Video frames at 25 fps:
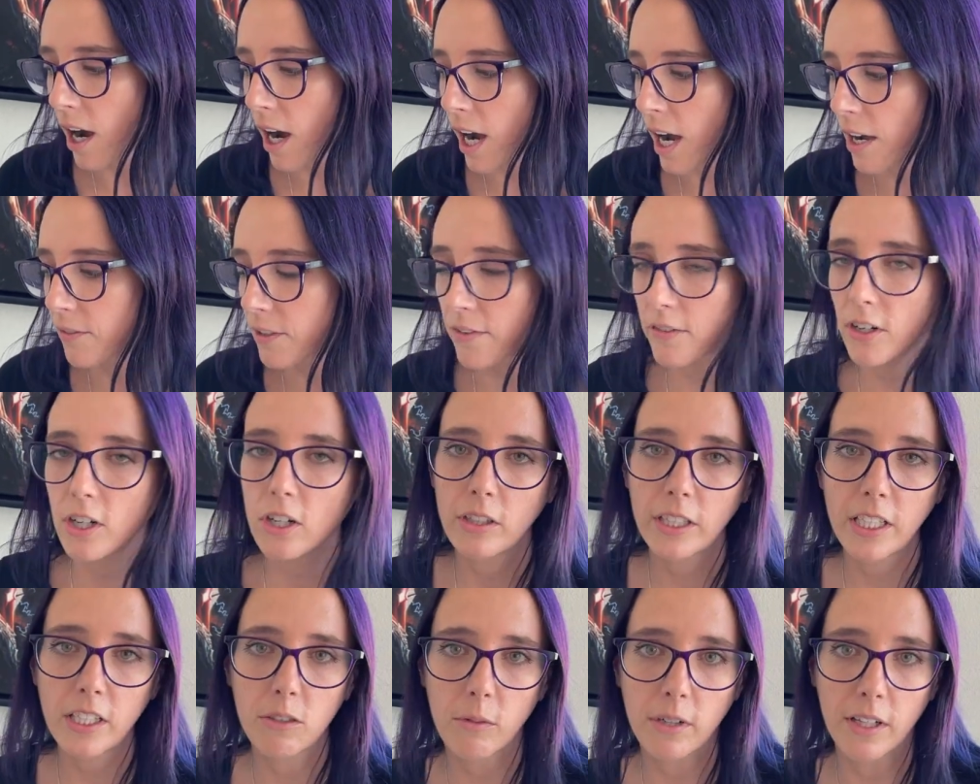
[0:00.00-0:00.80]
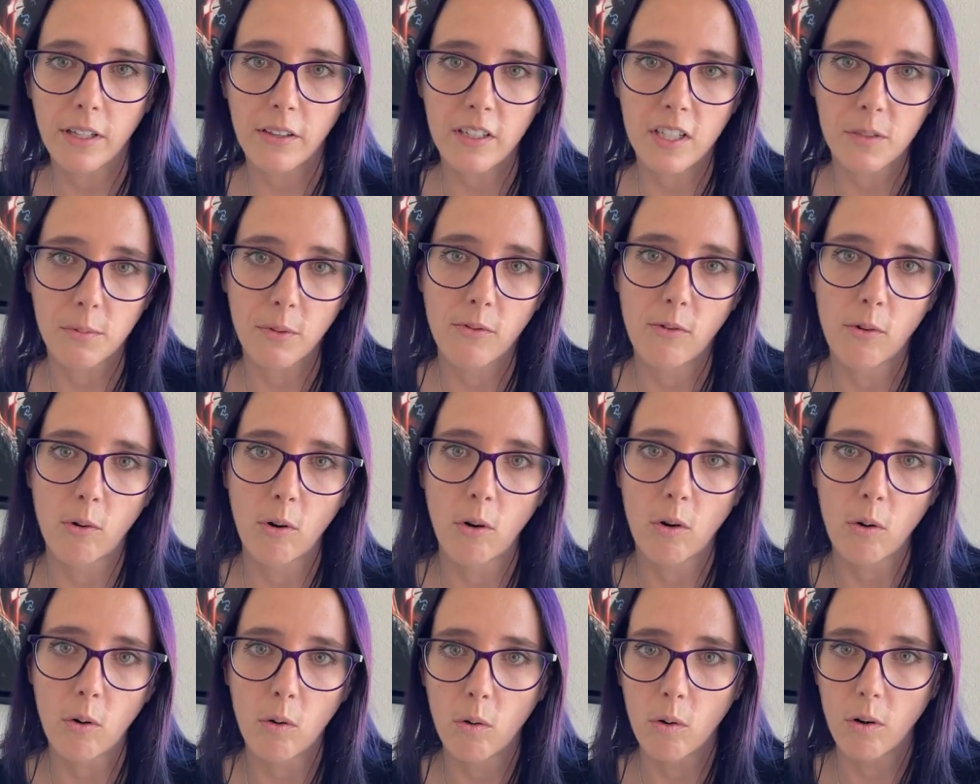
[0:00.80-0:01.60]
I've never cleaned one of these before
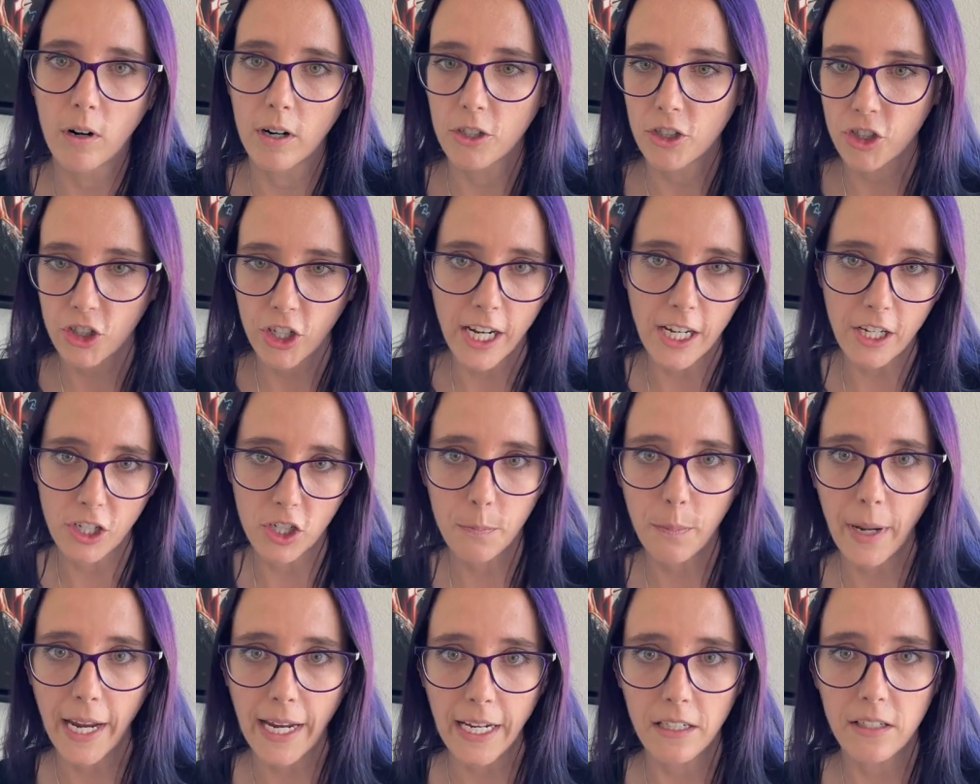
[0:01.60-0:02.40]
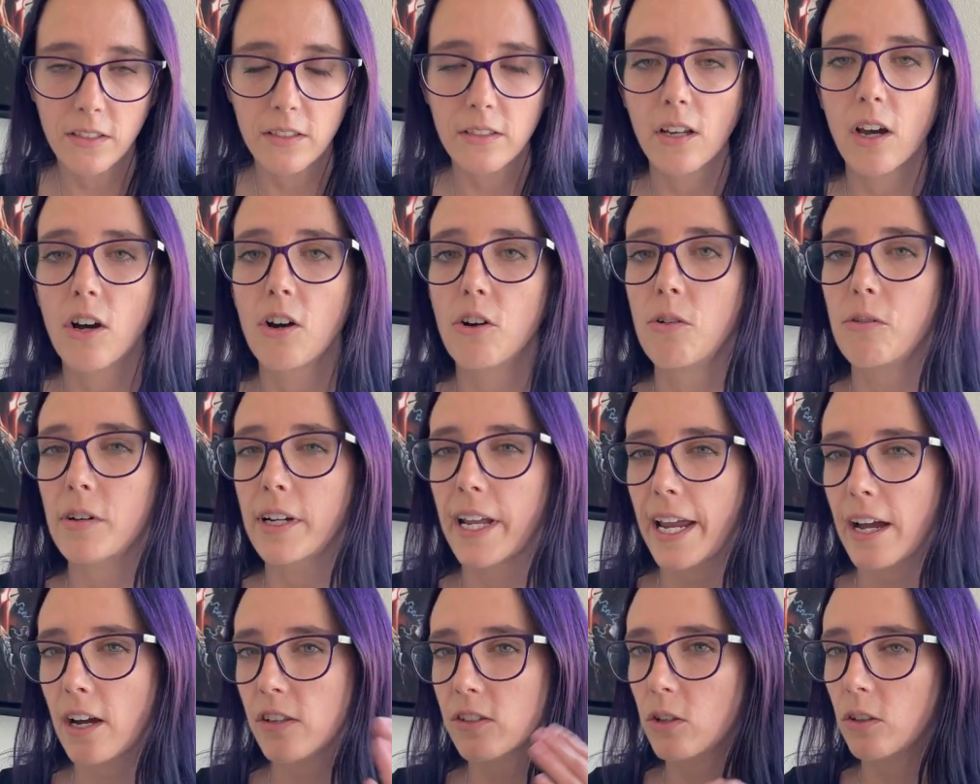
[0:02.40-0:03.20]
or changed paint. So,
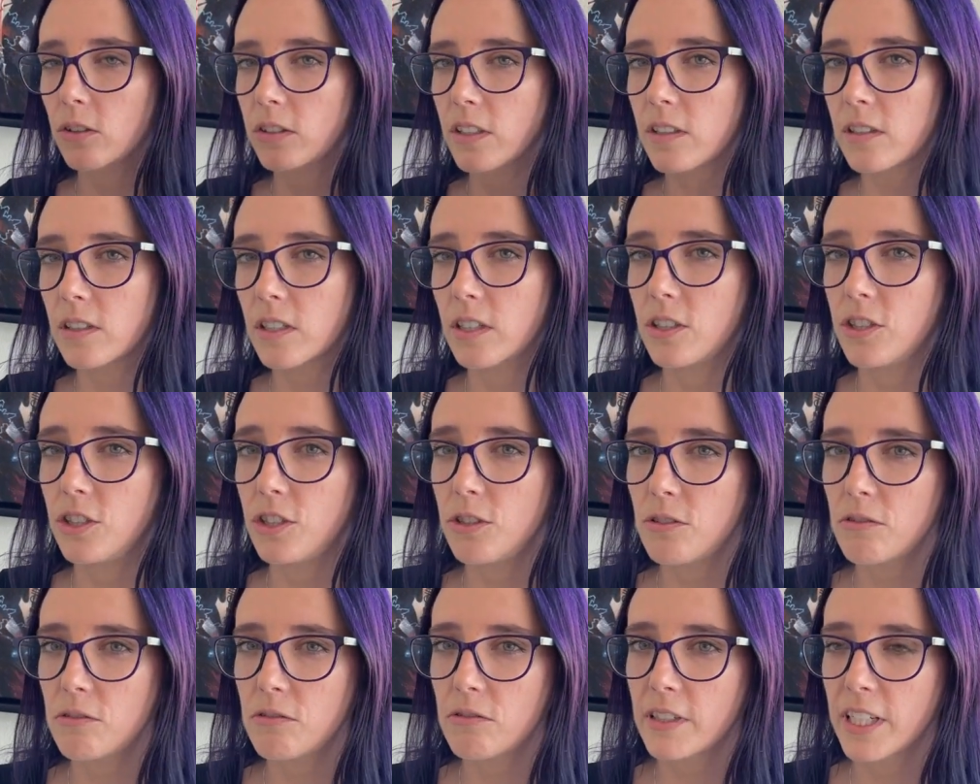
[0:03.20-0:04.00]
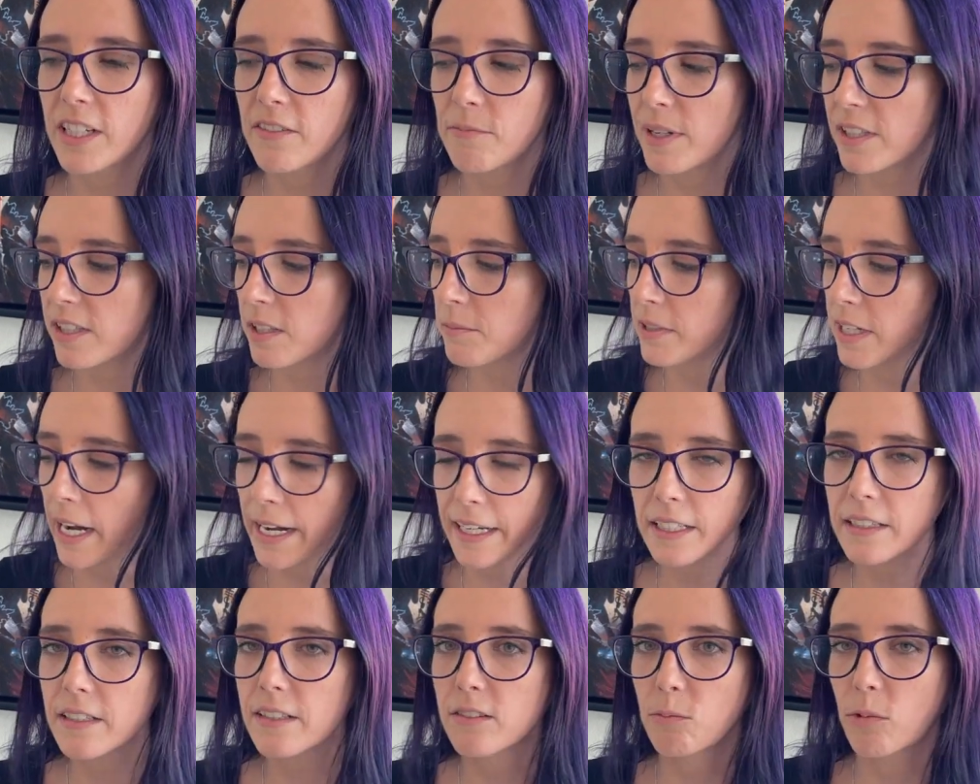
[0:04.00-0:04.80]
Chaos Cultist, could you give me some
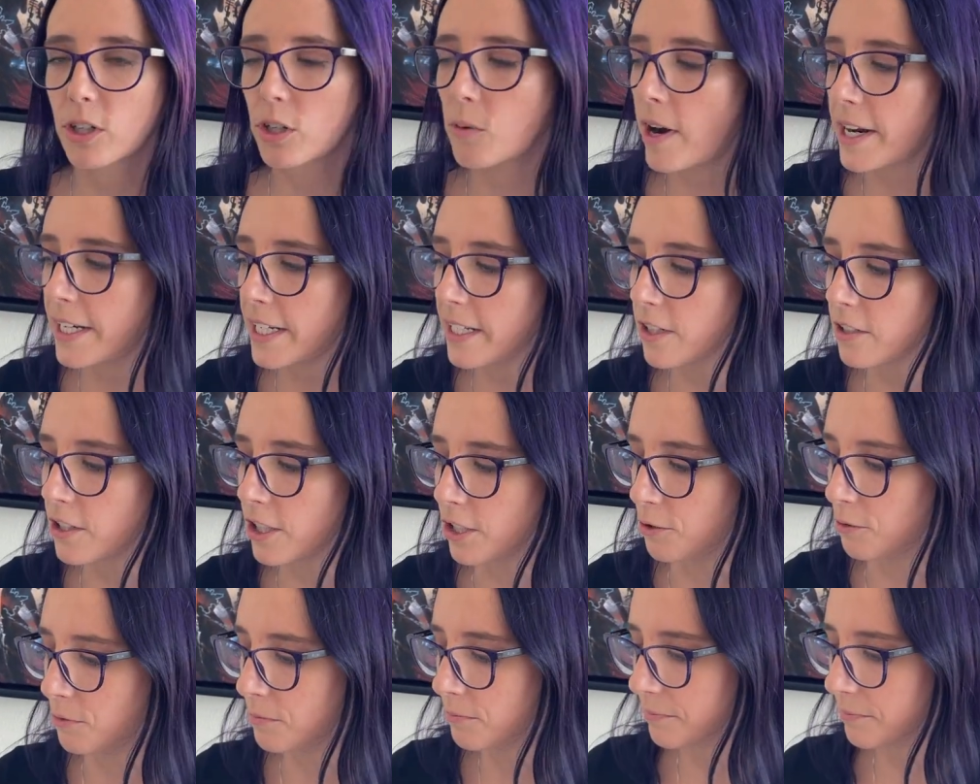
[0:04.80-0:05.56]
guidance? What do I need to do?